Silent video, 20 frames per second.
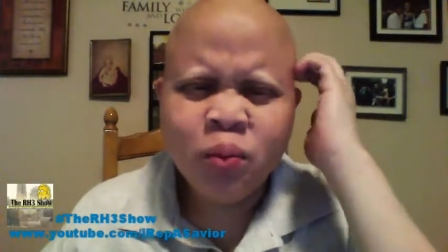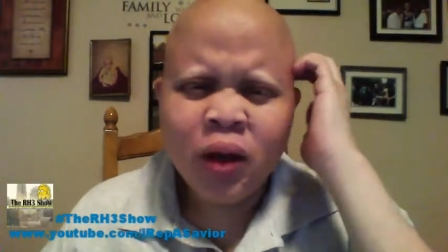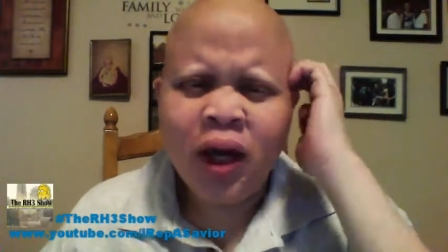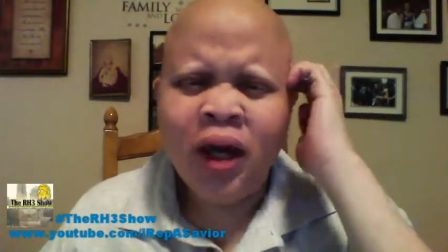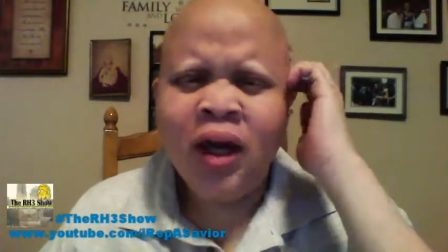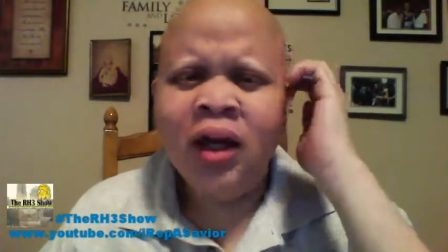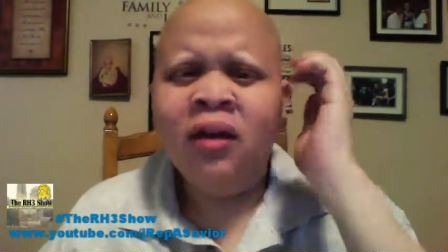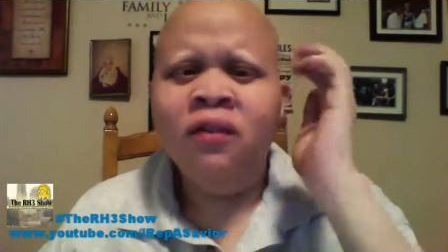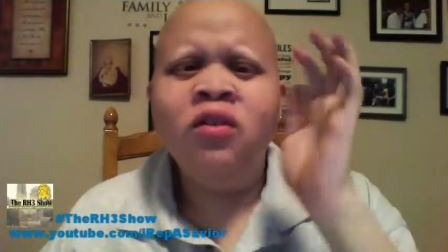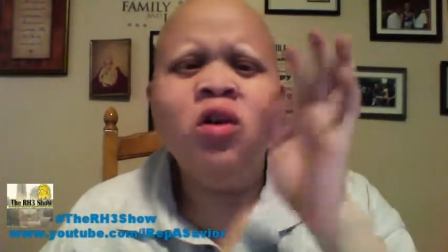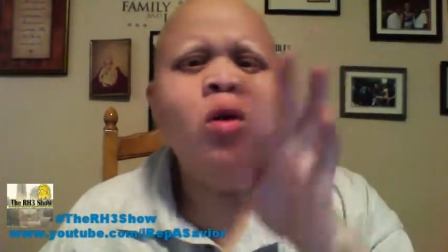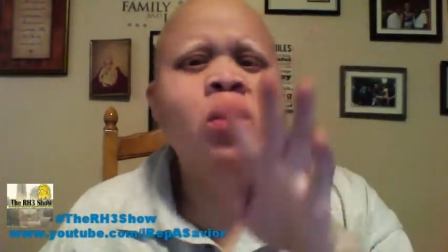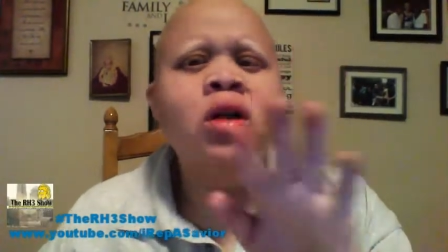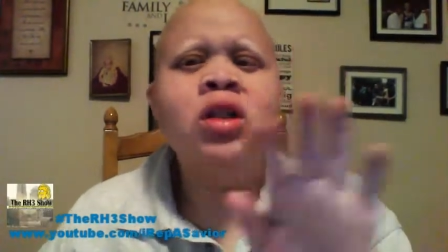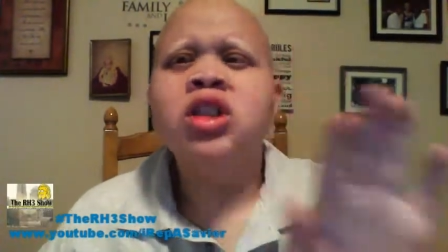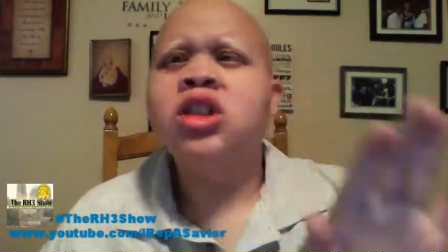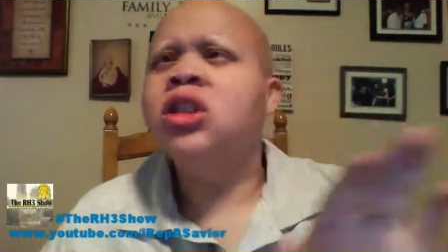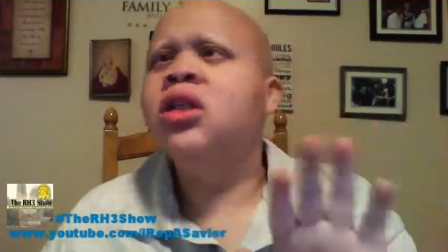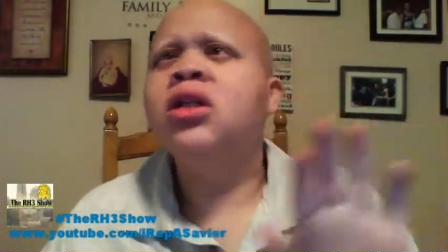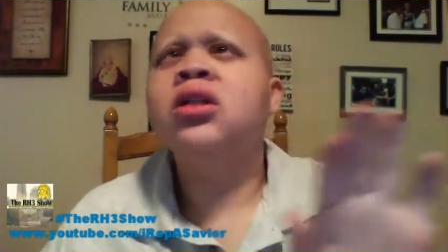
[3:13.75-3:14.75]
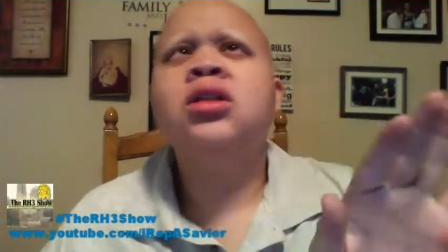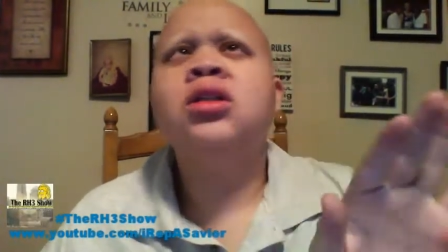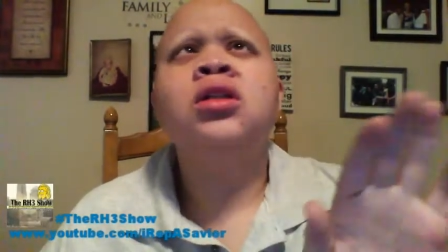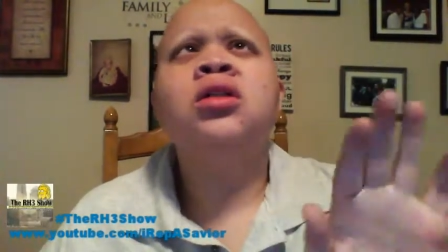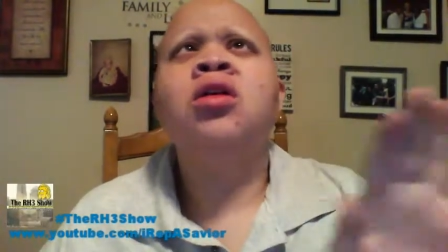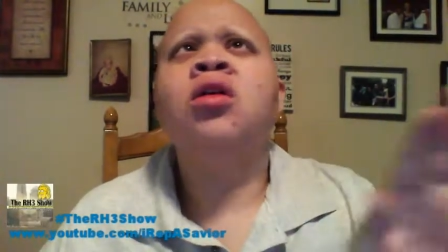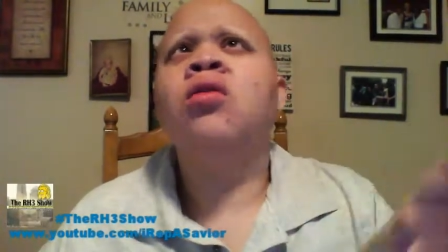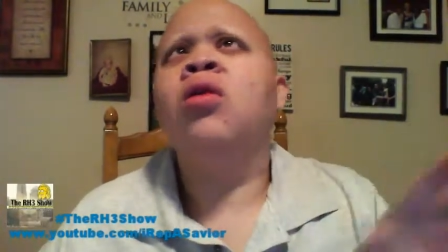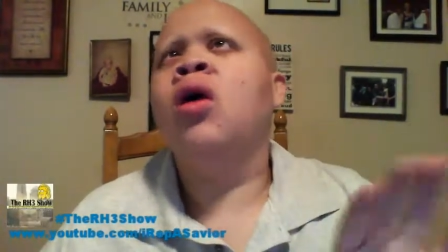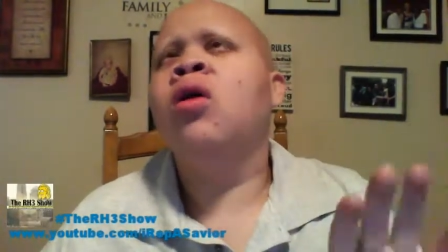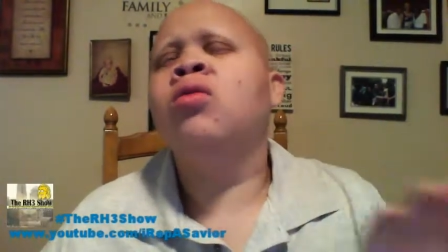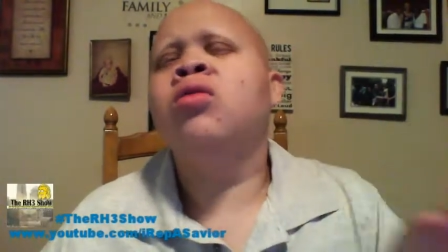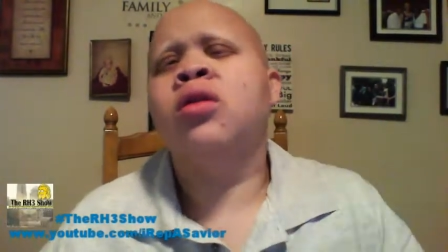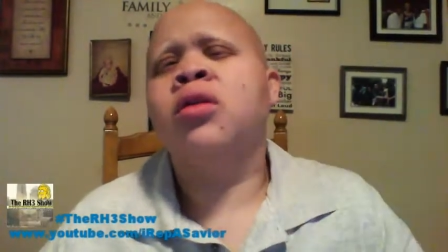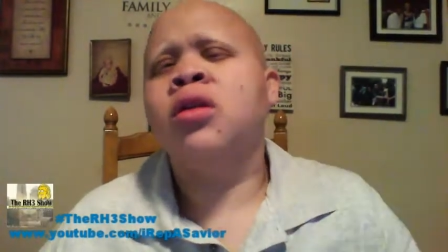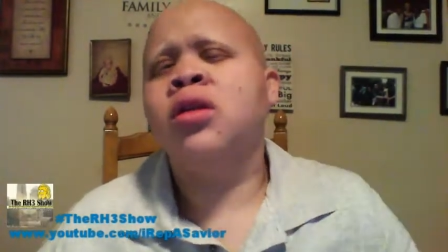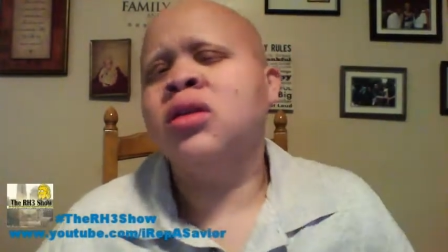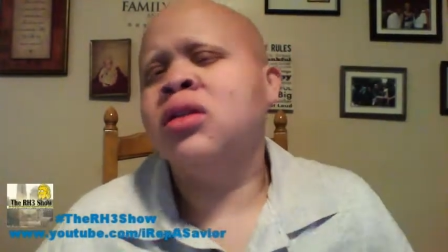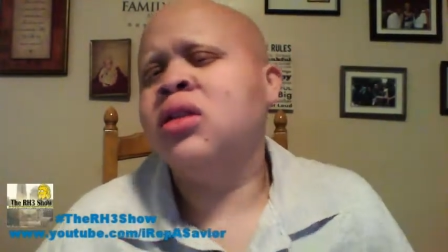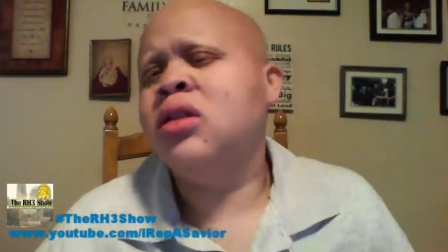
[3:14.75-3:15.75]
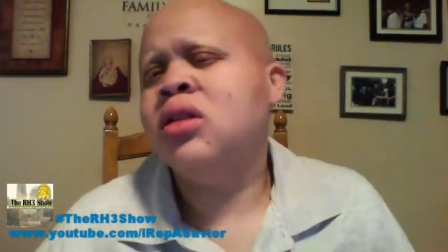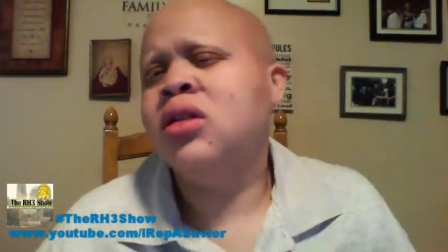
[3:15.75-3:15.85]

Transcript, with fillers: And of course, she looked at no older than